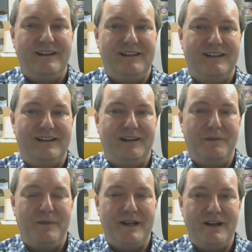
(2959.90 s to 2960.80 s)

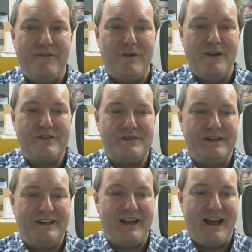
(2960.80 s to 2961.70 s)
But if you're
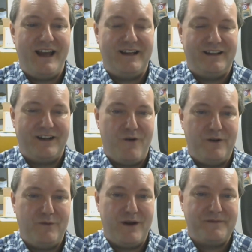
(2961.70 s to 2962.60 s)
interested in that, go
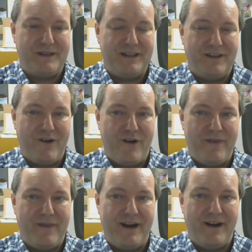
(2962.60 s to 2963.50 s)
on the website. They're
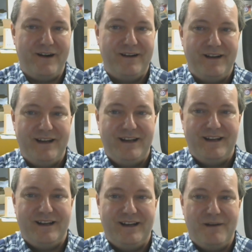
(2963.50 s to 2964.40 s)
on there.
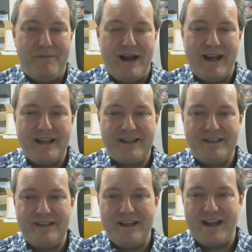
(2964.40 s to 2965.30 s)
But I guess
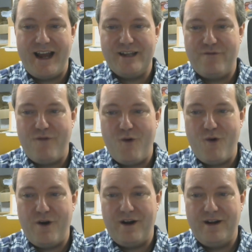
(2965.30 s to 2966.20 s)
that's it, guys.
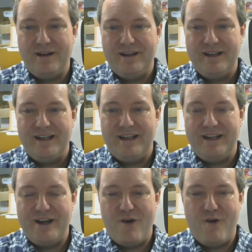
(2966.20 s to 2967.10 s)
For
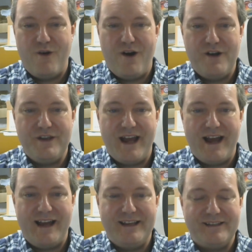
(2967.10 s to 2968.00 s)
all you
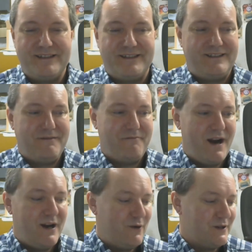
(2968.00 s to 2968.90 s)
guys,
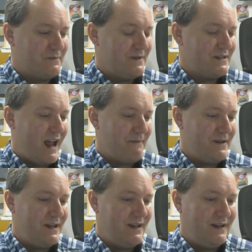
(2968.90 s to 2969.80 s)
Merry Christmas,
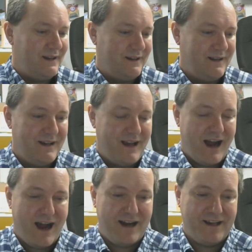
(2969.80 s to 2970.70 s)
Happy
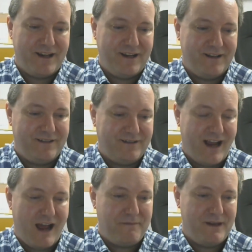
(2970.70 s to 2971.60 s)
Hanukkah,
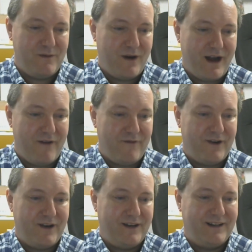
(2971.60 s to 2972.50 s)
Happy
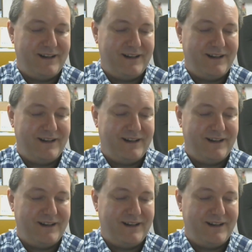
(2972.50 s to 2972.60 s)
whatever.